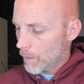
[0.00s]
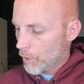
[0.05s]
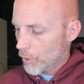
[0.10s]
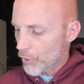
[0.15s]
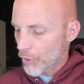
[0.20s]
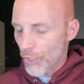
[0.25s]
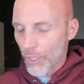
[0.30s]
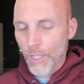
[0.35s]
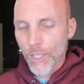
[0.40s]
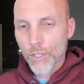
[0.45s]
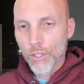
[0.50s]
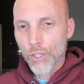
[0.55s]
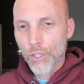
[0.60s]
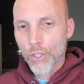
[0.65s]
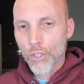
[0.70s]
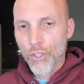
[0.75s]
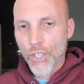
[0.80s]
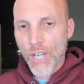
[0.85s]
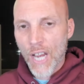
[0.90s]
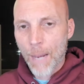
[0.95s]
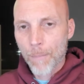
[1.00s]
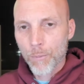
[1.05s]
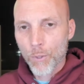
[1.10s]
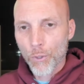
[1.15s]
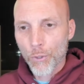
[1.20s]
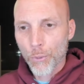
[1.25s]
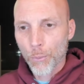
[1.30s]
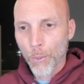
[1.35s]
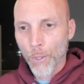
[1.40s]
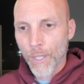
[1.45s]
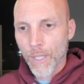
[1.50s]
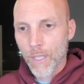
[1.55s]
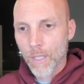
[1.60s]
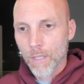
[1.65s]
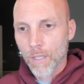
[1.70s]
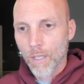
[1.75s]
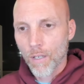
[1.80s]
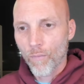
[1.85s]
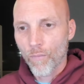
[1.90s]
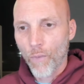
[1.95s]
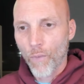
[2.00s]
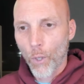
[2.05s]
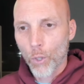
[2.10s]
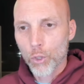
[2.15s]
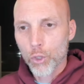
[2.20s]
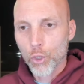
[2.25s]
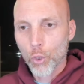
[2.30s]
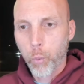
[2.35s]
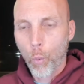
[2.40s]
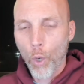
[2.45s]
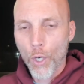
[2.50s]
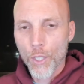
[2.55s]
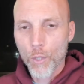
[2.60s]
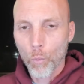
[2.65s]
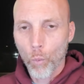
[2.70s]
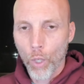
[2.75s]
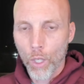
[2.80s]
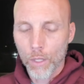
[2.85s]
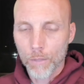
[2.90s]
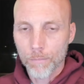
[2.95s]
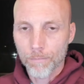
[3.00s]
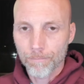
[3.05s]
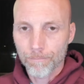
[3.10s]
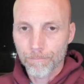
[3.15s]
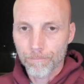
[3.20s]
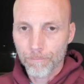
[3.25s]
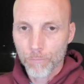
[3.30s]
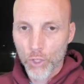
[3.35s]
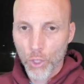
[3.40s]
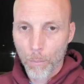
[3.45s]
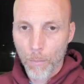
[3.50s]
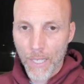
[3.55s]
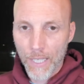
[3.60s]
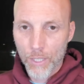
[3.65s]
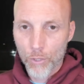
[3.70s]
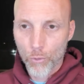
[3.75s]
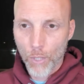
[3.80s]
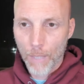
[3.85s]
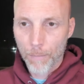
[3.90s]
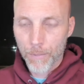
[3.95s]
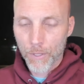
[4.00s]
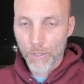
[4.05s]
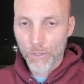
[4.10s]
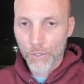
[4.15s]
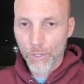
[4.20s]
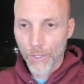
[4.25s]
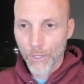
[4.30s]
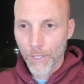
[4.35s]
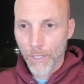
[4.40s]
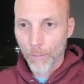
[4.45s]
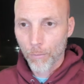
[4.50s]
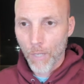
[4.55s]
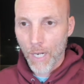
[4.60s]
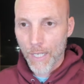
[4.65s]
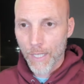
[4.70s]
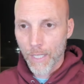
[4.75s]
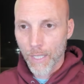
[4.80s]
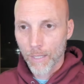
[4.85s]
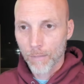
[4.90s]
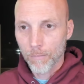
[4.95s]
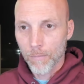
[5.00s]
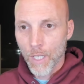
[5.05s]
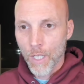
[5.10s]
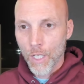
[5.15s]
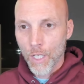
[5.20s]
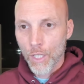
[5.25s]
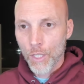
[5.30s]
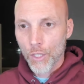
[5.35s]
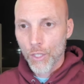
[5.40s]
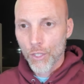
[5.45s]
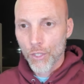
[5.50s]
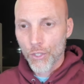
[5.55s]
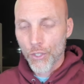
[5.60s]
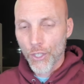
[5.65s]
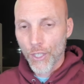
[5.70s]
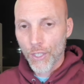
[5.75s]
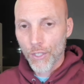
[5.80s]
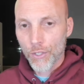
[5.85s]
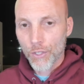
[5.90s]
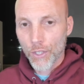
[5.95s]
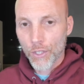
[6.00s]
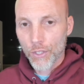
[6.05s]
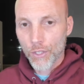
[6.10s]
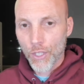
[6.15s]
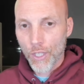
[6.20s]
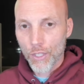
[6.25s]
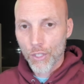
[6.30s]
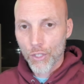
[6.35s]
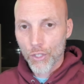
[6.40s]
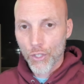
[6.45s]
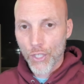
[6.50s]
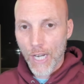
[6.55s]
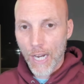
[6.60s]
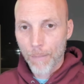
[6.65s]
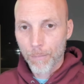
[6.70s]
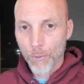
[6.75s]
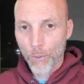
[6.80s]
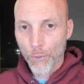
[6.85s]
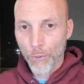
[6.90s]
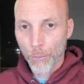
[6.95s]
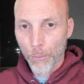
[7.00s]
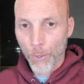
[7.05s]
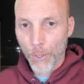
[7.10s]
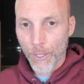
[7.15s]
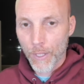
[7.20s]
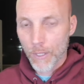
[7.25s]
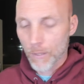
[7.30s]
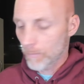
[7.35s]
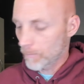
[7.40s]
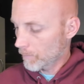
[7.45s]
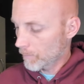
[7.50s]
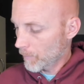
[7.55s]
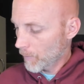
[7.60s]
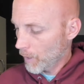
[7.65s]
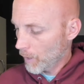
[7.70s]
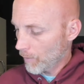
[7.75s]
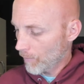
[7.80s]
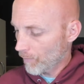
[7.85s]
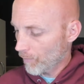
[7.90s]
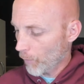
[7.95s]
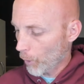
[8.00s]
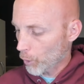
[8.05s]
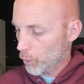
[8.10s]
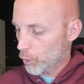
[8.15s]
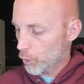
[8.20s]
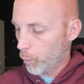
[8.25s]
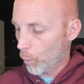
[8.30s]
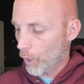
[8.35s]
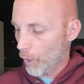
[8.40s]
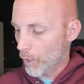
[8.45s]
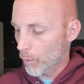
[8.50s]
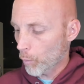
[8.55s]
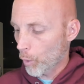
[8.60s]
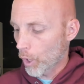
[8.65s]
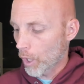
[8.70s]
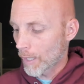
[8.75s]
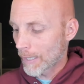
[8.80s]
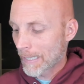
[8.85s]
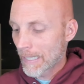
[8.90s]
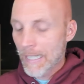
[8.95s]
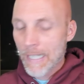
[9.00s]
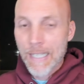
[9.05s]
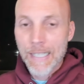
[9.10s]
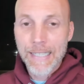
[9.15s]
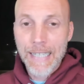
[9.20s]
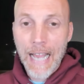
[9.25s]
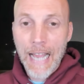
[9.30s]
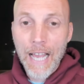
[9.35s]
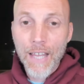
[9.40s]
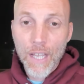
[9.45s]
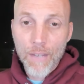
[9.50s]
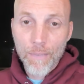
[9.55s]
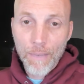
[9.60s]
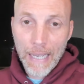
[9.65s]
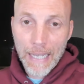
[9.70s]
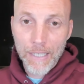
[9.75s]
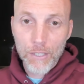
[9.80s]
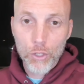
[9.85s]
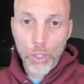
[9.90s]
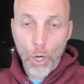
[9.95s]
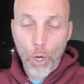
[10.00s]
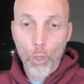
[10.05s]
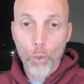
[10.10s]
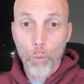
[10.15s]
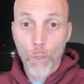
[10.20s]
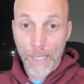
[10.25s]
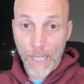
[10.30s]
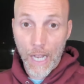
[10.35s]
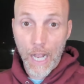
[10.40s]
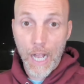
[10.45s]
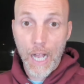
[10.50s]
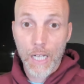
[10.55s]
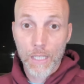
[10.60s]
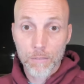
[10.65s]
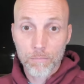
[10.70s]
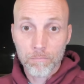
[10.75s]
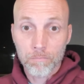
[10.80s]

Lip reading: Genesis chapter 3, verse 21. Somebody drop this in there right now. Genesis chapter 3, verse 21. Now they've had a talk with God.